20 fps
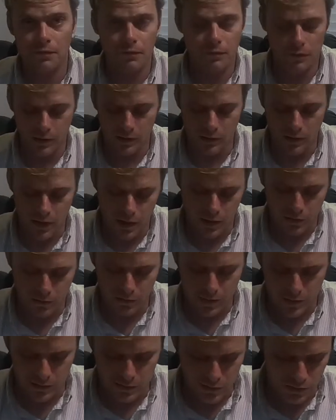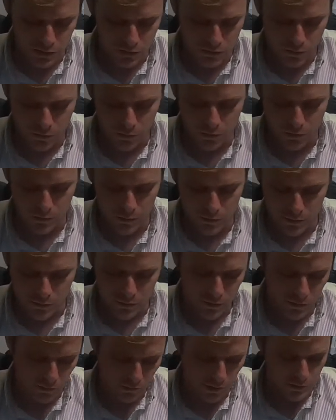the long range controller,
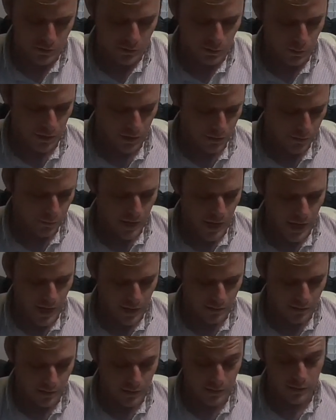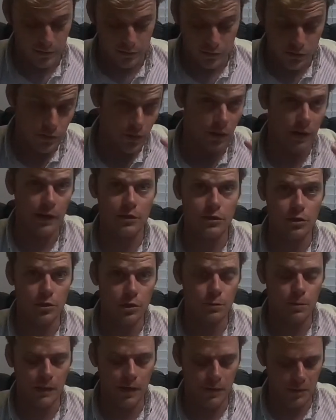2 spare
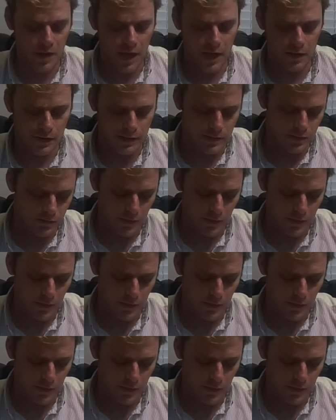batteries,